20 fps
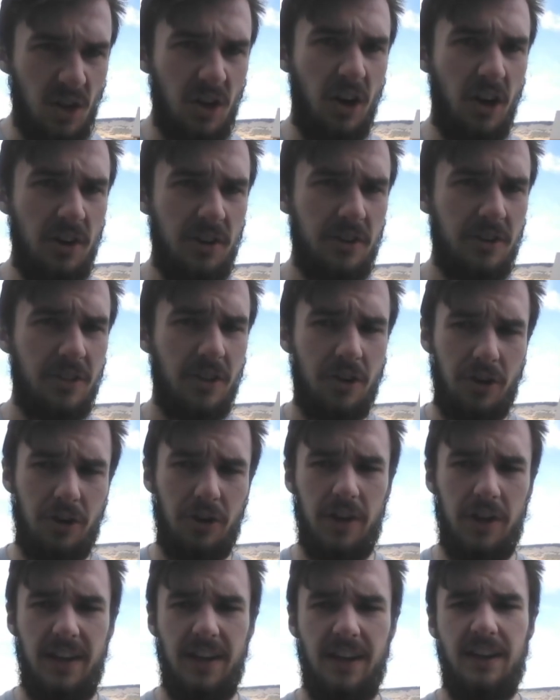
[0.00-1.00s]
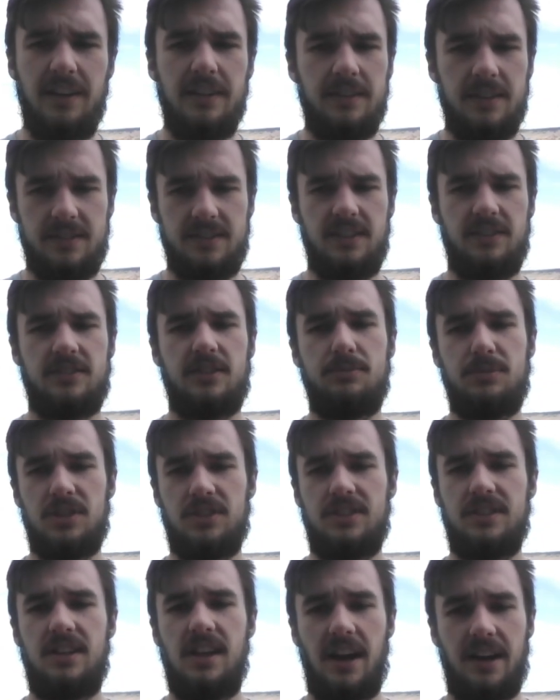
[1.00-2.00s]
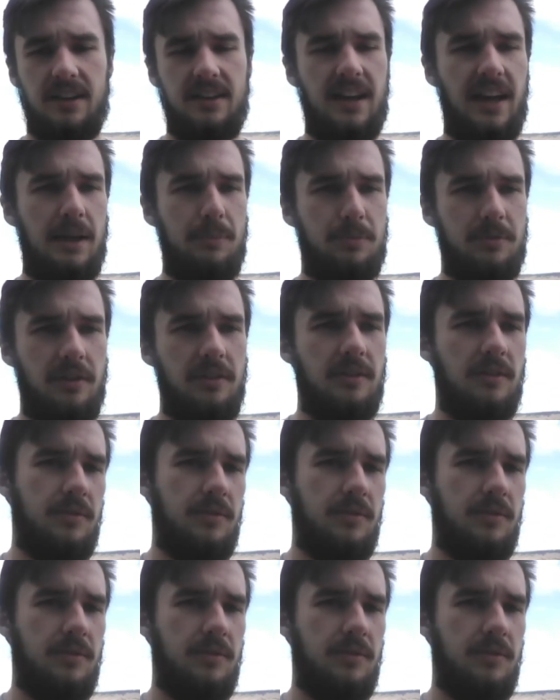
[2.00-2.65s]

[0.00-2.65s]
Under the hood, the system just duck types it.